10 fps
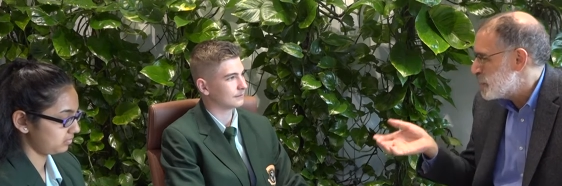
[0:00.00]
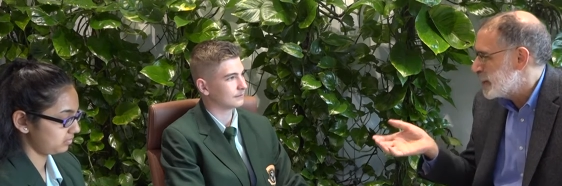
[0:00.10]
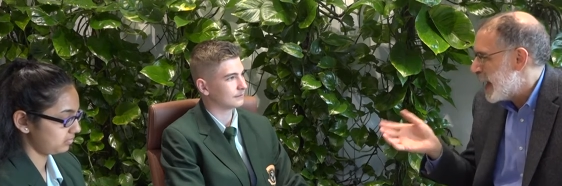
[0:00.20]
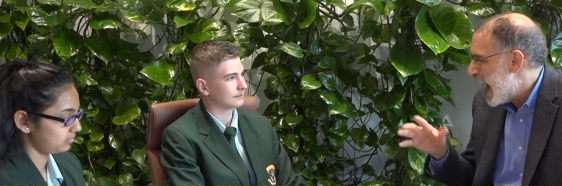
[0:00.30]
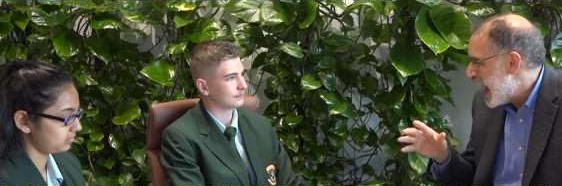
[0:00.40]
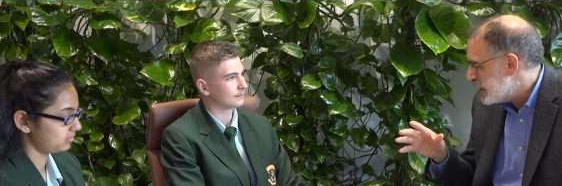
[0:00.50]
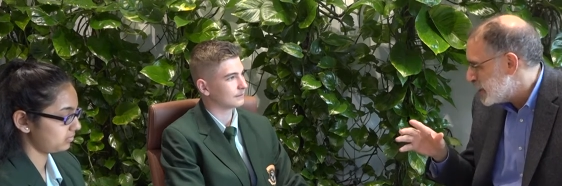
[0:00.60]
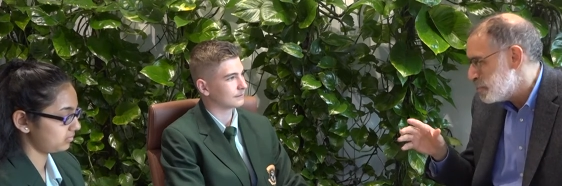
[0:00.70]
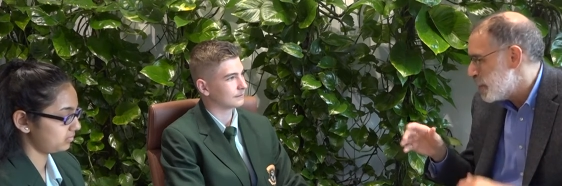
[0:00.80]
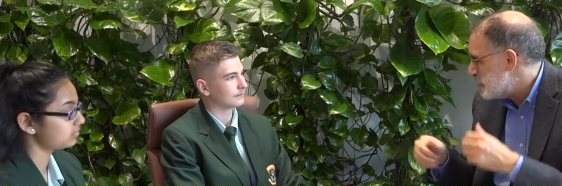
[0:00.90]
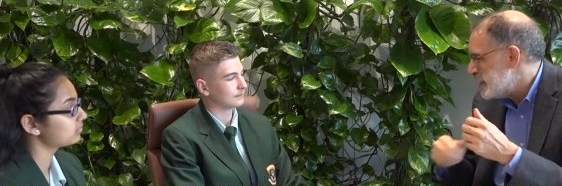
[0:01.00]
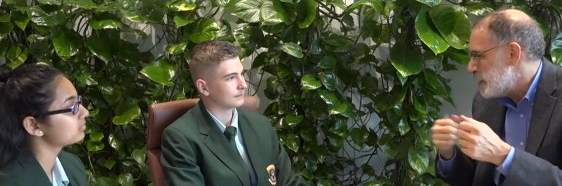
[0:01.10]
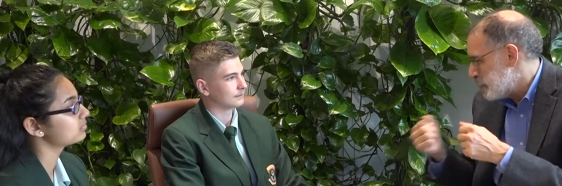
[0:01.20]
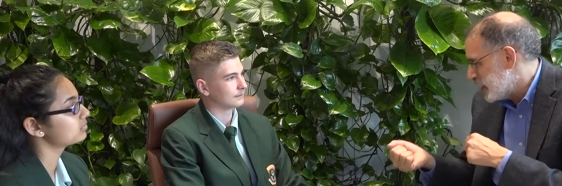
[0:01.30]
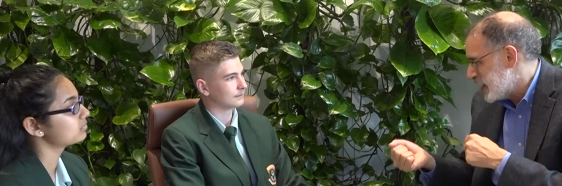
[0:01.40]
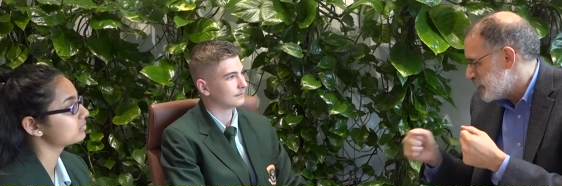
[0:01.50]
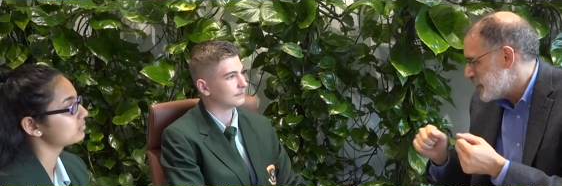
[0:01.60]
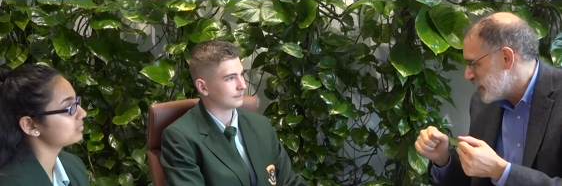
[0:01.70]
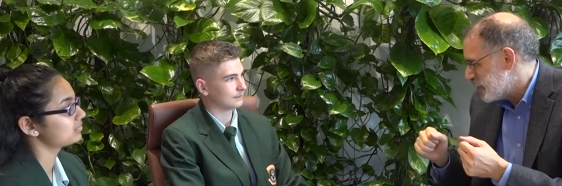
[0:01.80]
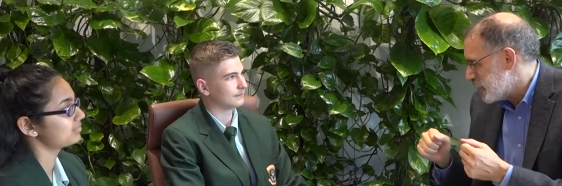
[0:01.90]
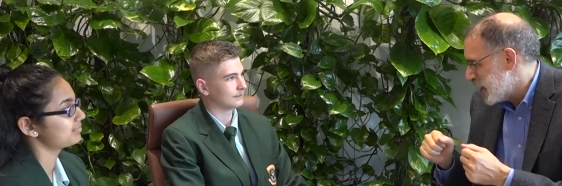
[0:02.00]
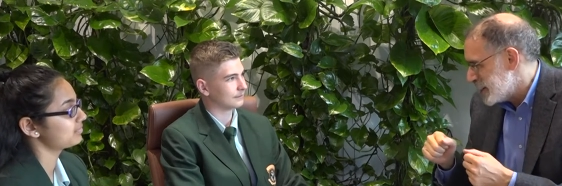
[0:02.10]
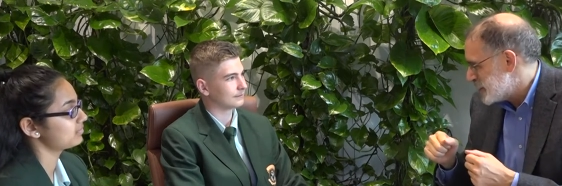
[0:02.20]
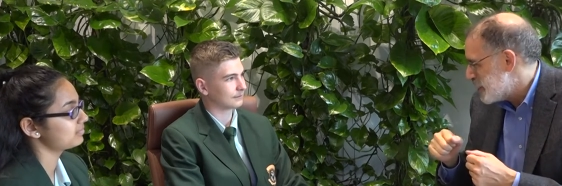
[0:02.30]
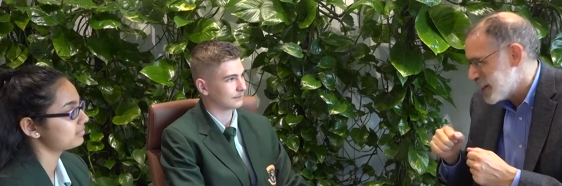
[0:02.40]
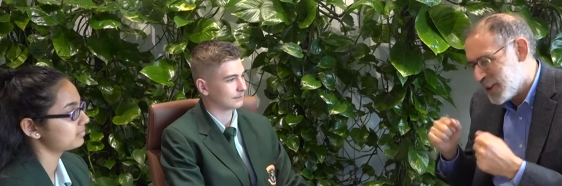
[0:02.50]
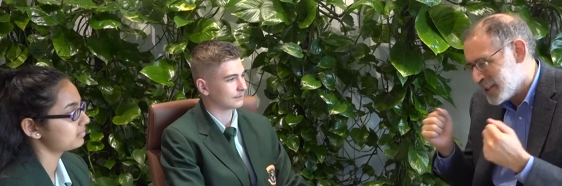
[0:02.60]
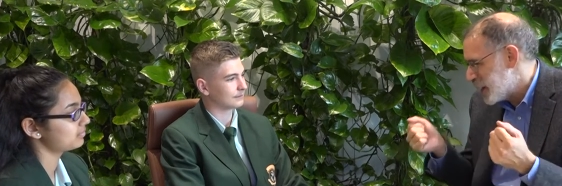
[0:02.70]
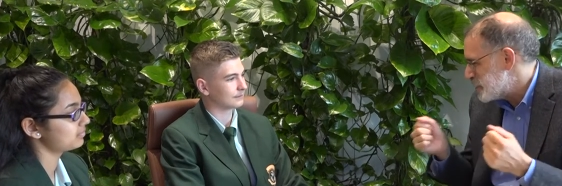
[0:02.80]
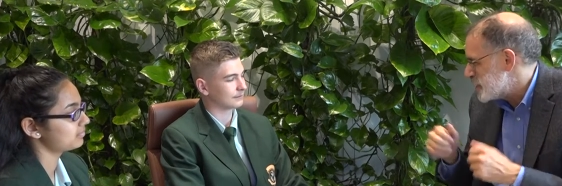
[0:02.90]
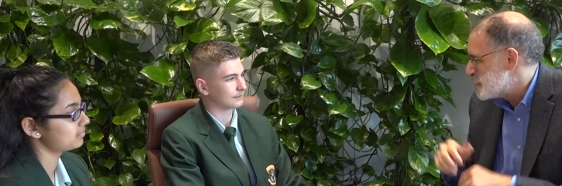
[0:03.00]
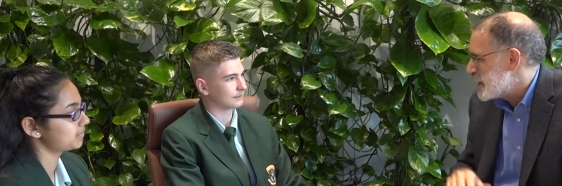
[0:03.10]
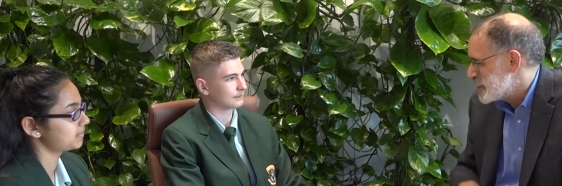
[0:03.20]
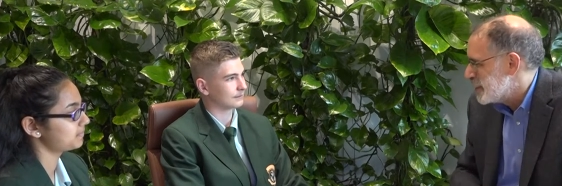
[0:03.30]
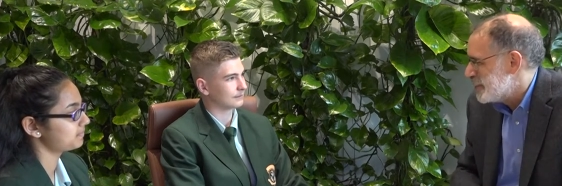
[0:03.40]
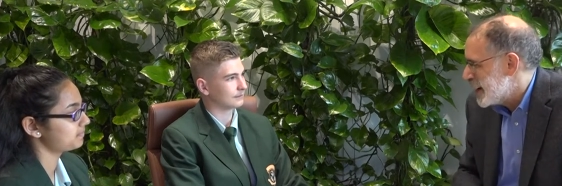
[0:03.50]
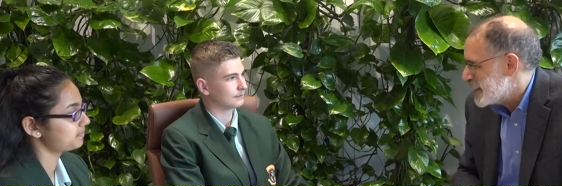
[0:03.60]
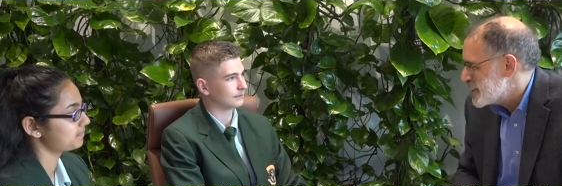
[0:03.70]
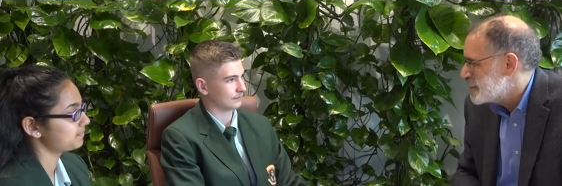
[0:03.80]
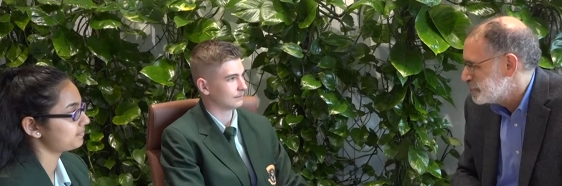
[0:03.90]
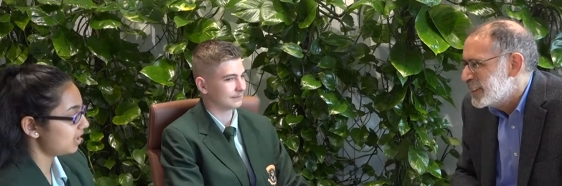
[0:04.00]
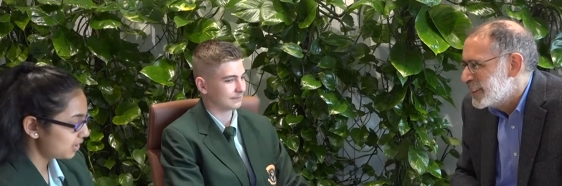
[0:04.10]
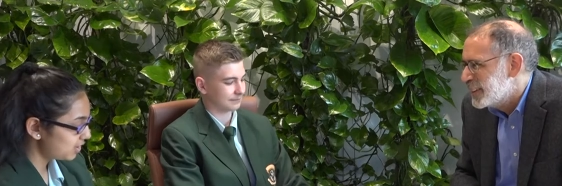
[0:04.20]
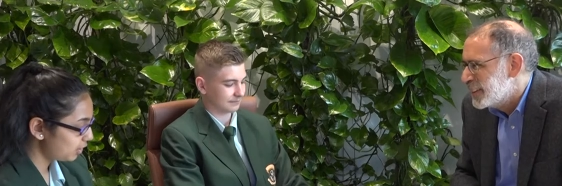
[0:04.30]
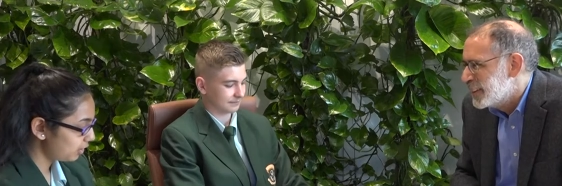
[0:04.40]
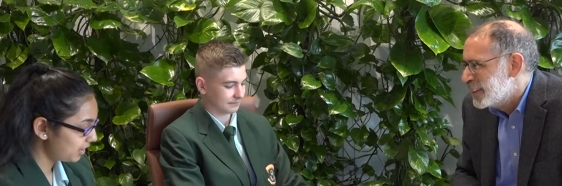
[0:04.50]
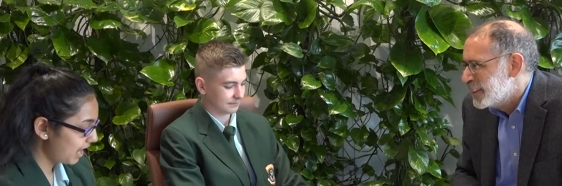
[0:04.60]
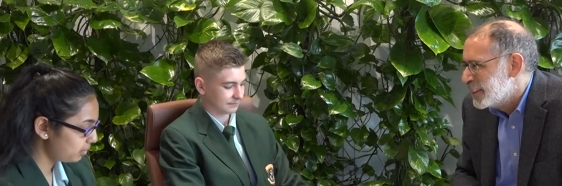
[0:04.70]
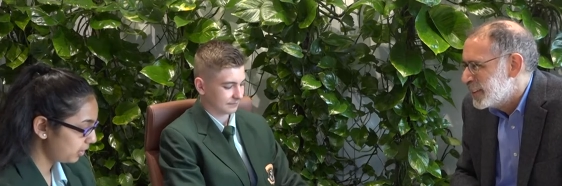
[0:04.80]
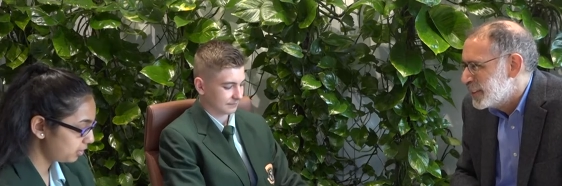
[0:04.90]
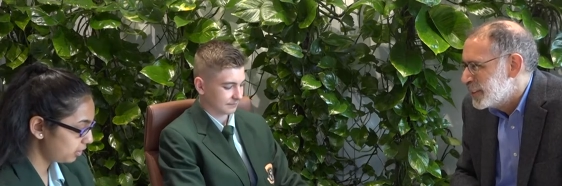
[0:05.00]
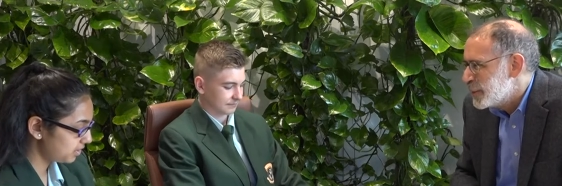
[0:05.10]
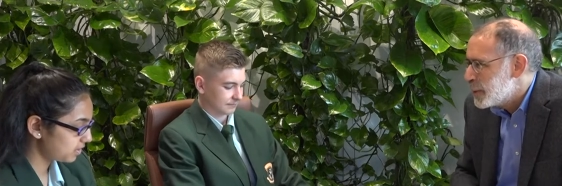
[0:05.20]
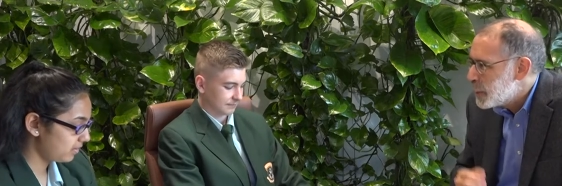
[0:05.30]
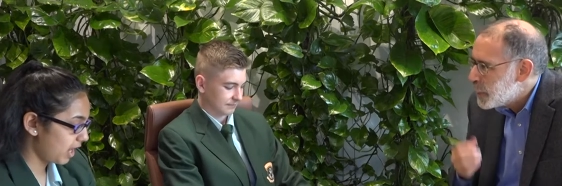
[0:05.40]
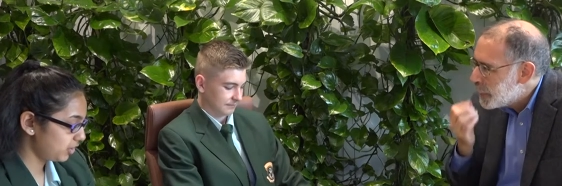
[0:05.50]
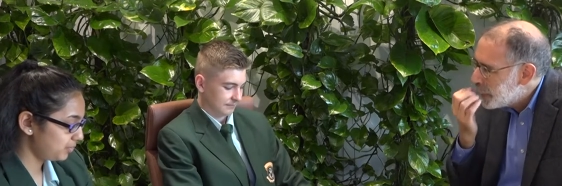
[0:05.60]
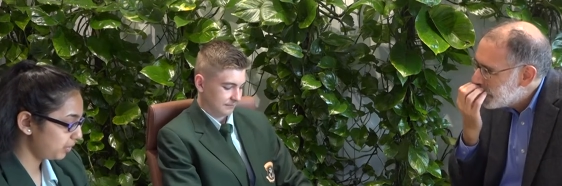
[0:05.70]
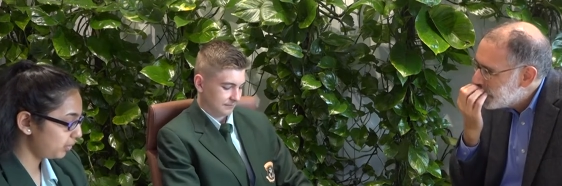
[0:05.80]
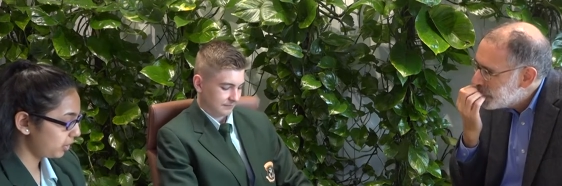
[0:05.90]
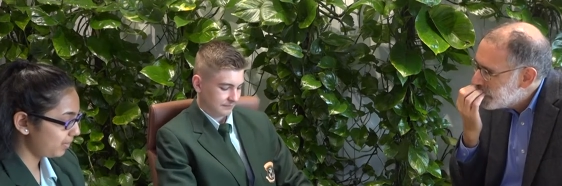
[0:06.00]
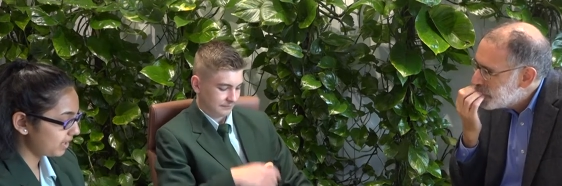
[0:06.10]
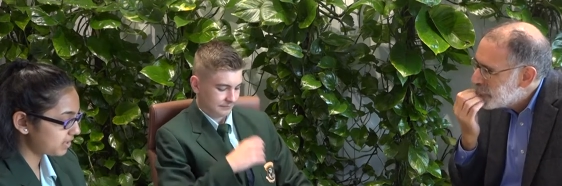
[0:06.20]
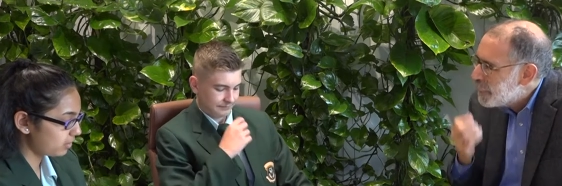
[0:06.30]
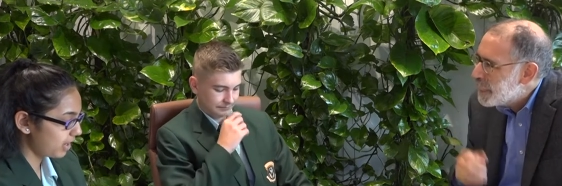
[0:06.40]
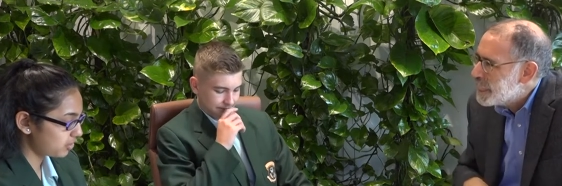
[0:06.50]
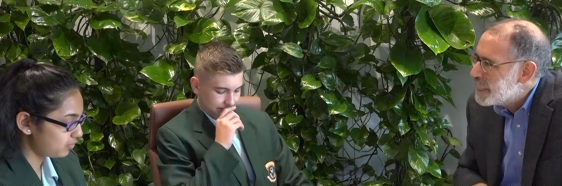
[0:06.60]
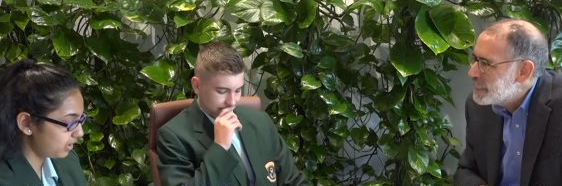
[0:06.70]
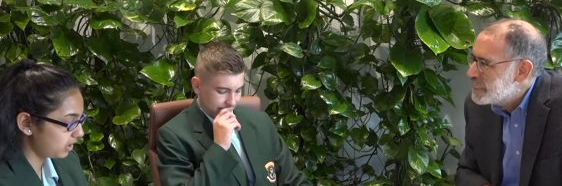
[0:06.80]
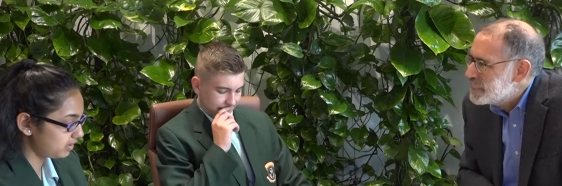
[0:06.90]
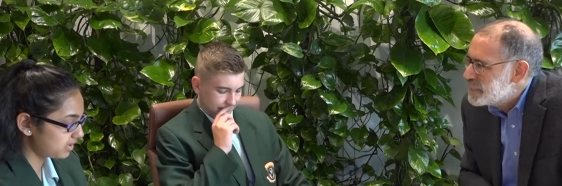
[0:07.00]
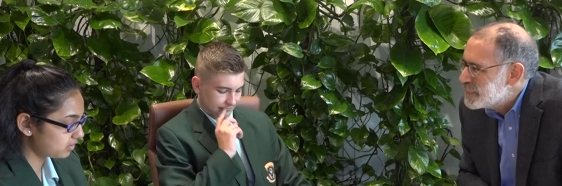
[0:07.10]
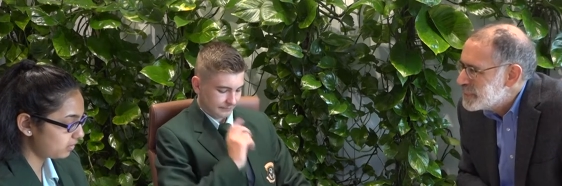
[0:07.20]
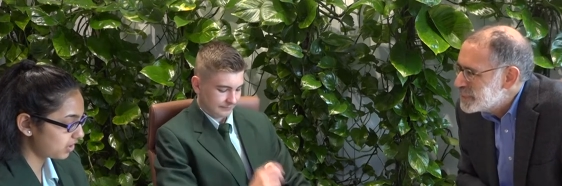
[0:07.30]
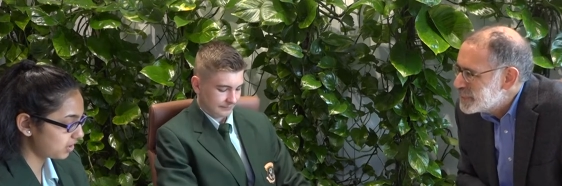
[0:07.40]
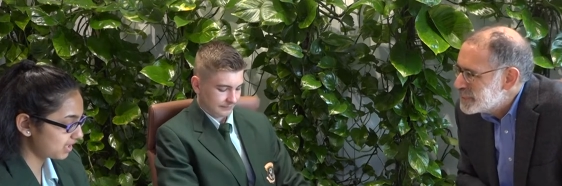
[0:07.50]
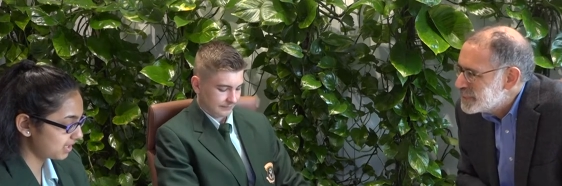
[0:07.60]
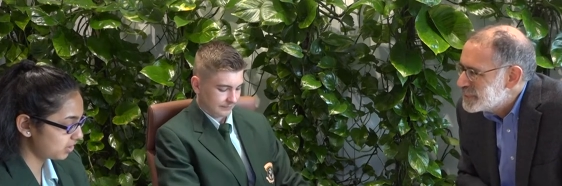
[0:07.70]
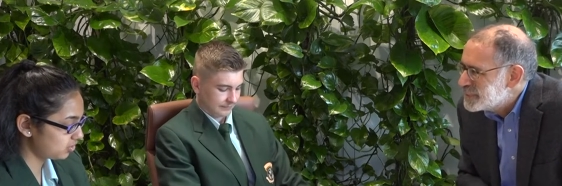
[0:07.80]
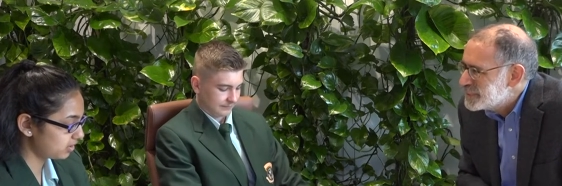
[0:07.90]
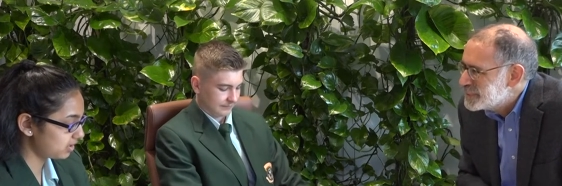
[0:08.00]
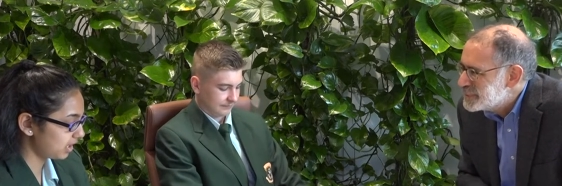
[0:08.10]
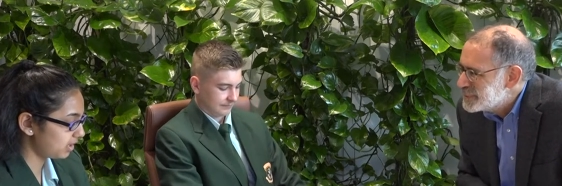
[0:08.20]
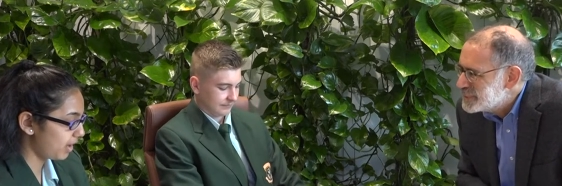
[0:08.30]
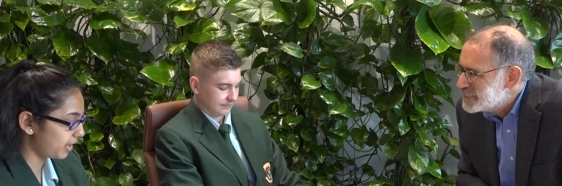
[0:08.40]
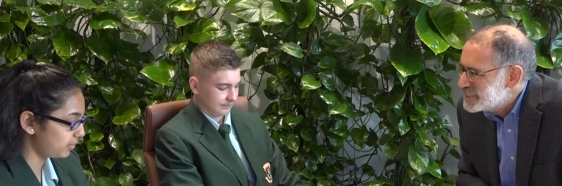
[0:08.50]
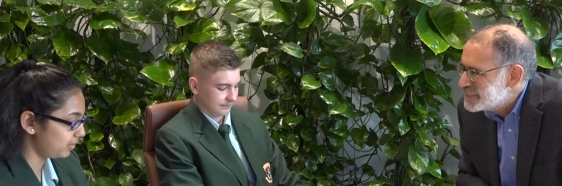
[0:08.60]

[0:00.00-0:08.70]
Speaker 1: just be able to add them, but manipulate them in different ways to make all types of special effects.
Speaker 2: So now we know Scratch, but what about Scratch Bits, Scratch Extensions, and